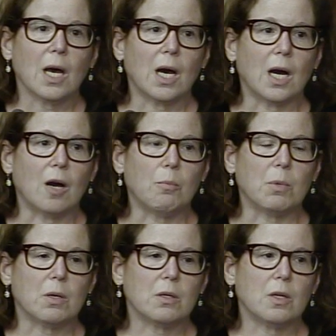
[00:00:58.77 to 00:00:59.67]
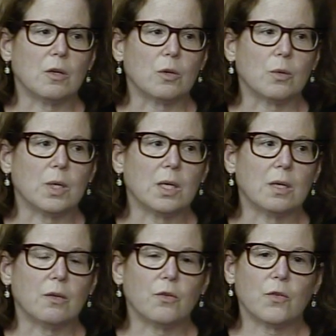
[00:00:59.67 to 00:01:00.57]
um, you know,
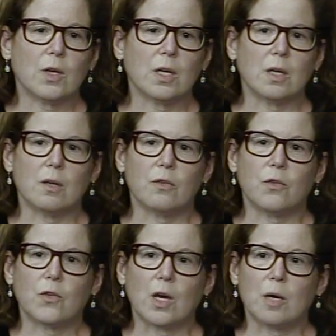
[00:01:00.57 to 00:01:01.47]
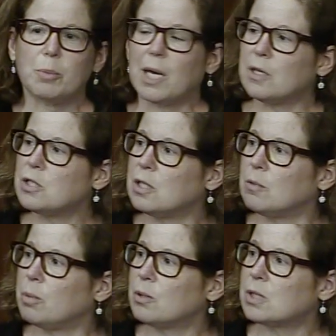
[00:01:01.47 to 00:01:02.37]
his, his uh, PhD
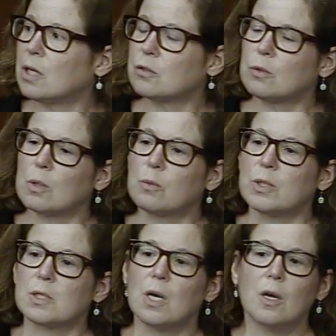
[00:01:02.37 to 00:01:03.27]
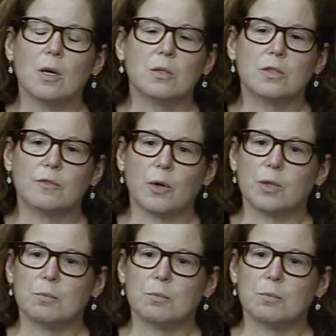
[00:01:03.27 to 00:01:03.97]
and postdoctoral work was devoted